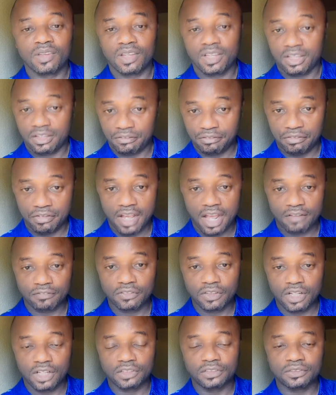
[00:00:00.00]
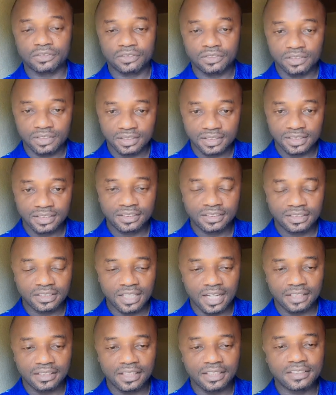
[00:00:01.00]
If you have not, listen
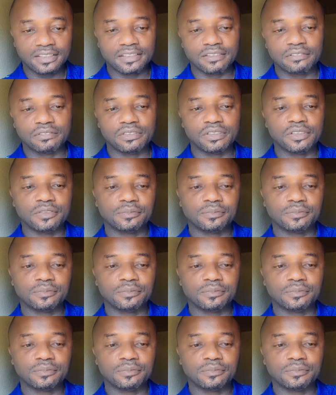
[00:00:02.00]
attentively.